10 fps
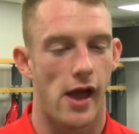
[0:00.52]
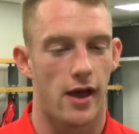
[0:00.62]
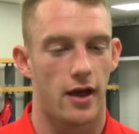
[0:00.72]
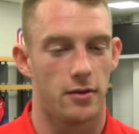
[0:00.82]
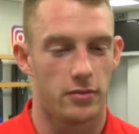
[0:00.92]

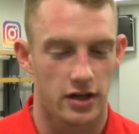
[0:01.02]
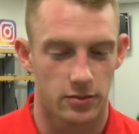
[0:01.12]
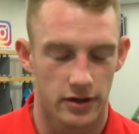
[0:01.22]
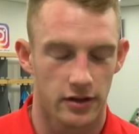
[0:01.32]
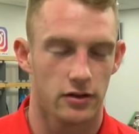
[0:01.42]
Uh, Michael
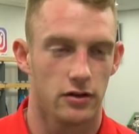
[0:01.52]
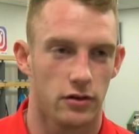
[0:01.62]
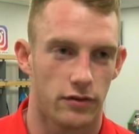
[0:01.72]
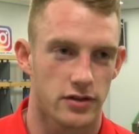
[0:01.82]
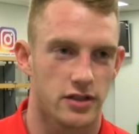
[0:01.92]
Breen,
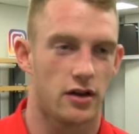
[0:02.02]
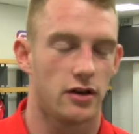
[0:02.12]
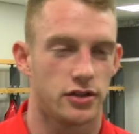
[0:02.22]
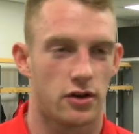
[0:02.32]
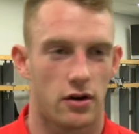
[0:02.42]
University
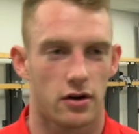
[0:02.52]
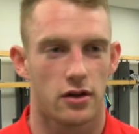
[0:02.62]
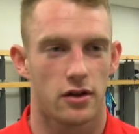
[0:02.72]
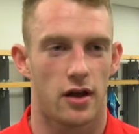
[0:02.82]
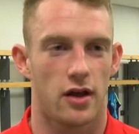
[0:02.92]
College Cork,
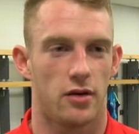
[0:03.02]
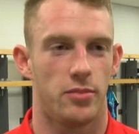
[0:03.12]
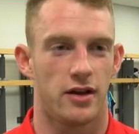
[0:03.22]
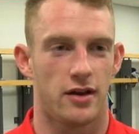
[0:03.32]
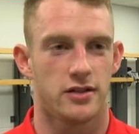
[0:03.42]
uh,
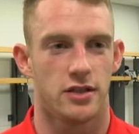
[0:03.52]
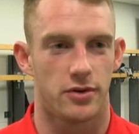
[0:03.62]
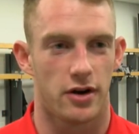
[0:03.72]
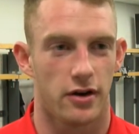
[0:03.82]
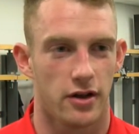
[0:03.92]
Ballina,
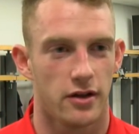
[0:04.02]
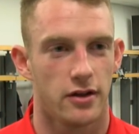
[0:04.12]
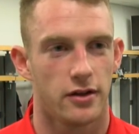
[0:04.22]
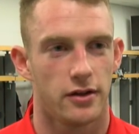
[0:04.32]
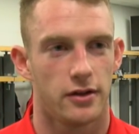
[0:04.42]
Tipperary.
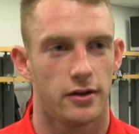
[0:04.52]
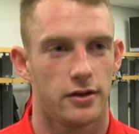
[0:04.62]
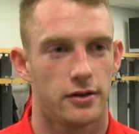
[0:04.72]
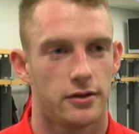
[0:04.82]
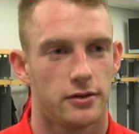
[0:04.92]

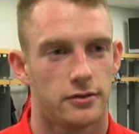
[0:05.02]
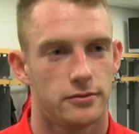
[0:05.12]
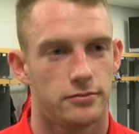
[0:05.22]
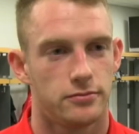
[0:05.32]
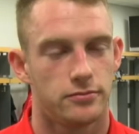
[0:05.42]
And how are
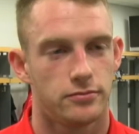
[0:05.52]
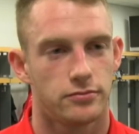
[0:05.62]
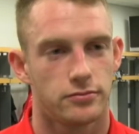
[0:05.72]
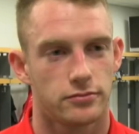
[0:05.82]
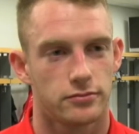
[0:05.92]
UCC
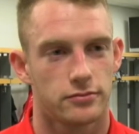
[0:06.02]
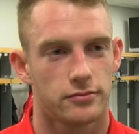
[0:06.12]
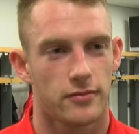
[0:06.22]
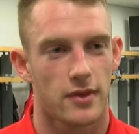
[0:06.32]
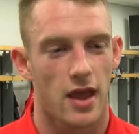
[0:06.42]
fixed this year?
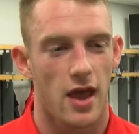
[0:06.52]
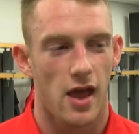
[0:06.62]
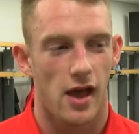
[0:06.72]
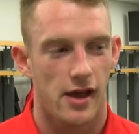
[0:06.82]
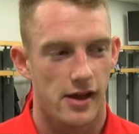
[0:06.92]

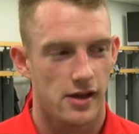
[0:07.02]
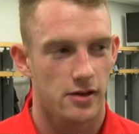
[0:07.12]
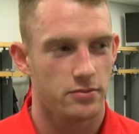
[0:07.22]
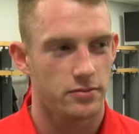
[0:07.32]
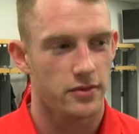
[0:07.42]

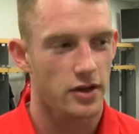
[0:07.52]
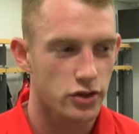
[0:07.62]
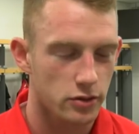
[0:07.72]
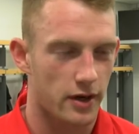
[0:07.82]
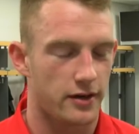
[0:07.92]
Um, not
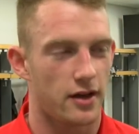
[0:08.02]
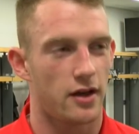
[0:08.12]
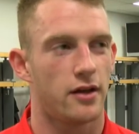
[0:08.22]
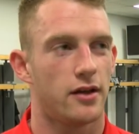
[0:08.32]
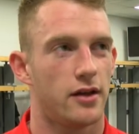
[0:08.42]
too bad,
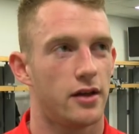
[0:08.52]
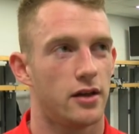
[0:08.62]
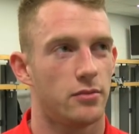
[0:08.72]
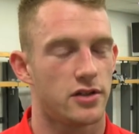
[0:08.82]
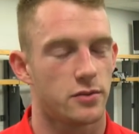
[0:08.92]
yeah.
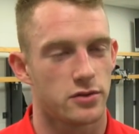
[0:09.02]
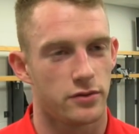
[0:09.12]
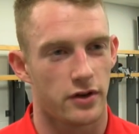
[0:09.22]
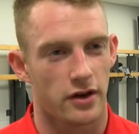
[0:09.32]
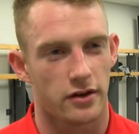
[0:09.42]
Um, I suppose
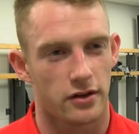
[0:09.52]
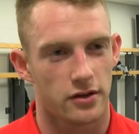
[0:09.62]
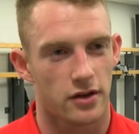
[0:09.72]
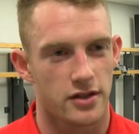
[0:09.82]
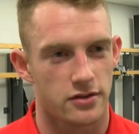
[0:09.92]
we've a lot of
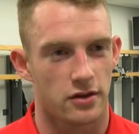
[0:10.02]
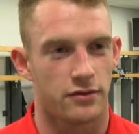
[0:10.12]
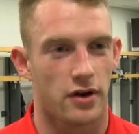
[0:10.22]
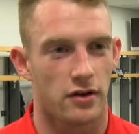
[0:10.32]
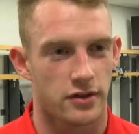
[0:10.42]
guys that are
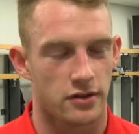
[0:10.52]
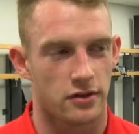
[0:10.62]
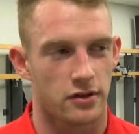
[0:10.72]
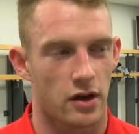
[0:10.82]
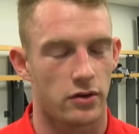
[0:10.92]
involved
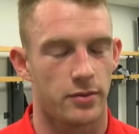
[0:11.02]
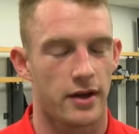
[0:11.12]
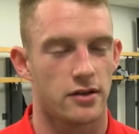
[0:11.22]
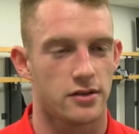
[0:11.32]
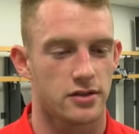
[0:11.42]
in county
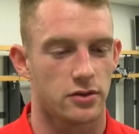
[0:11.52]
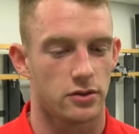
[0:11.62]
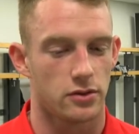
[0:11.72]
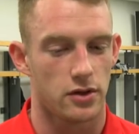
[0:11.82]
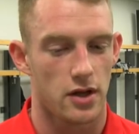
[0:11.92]
panels,
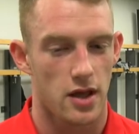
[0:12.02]
so